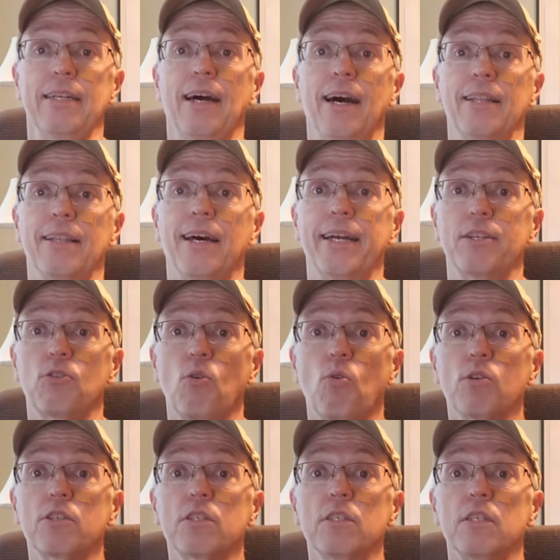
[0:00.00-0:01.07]
an online
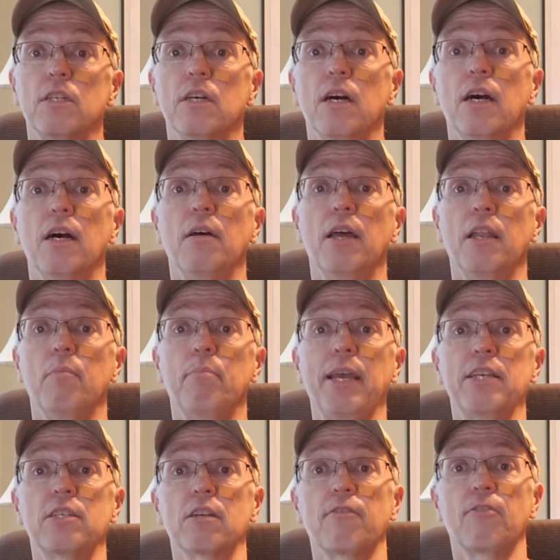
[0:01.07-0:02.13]
course in
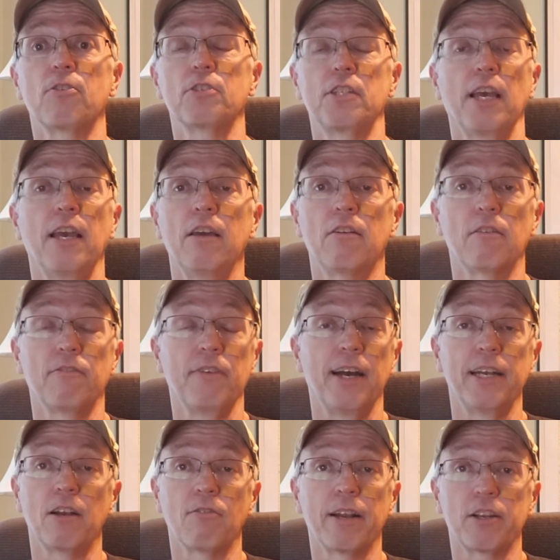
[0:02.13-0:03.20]
basic first aid, or
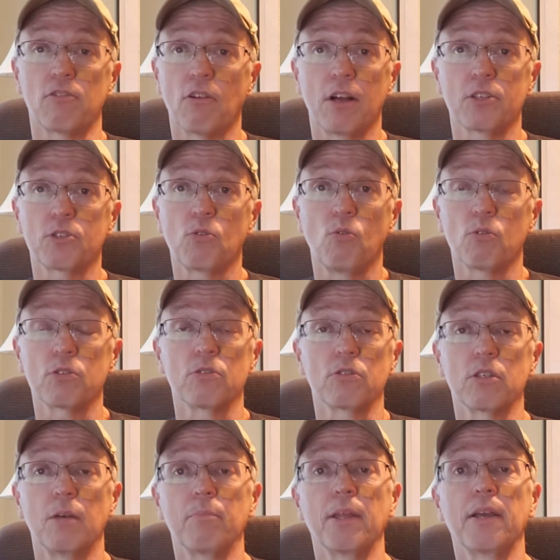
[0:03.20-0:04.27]
find a Red Cross course or
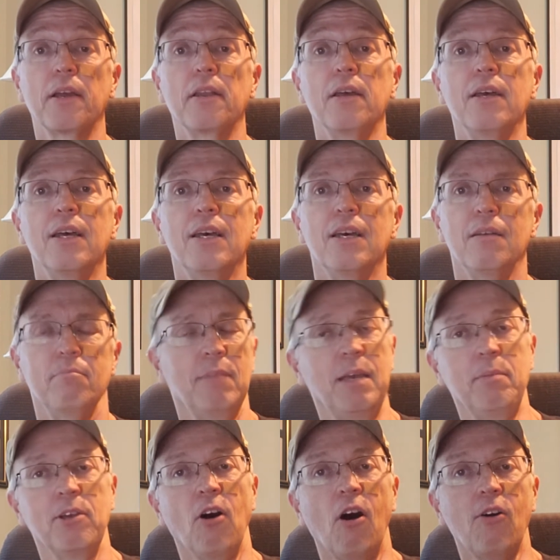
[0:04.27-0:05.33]
something. And
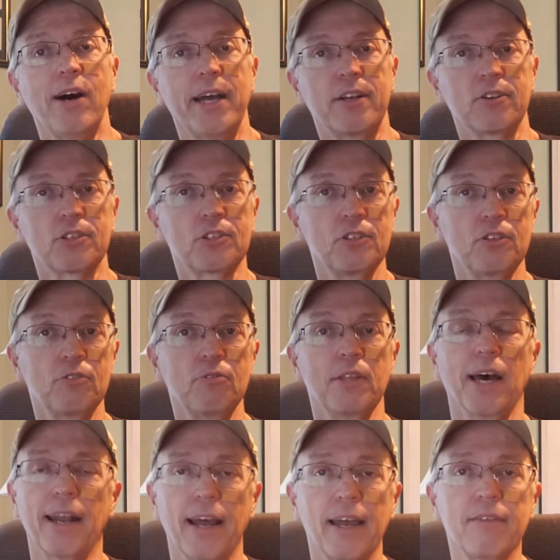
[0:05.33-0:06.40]
maybe all hikers should do
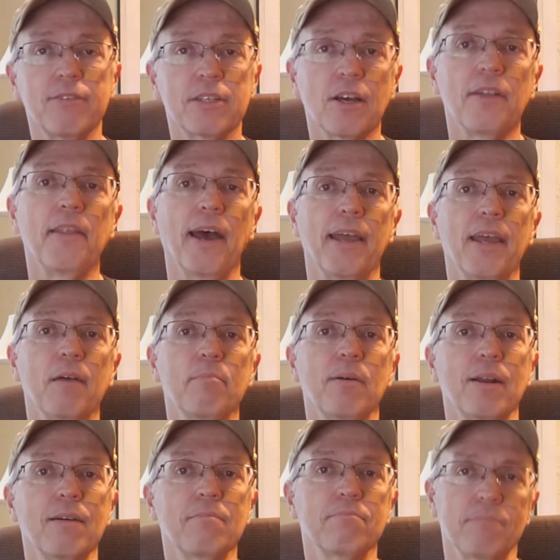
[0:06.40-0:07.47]
that. I haven't done that yet,
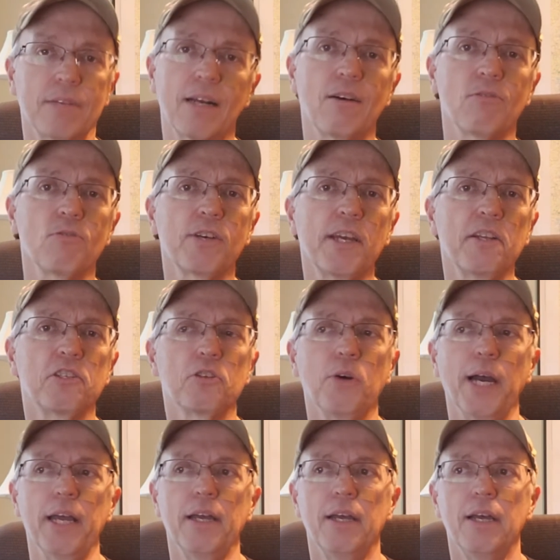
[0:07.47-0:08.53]
but I'll look into it.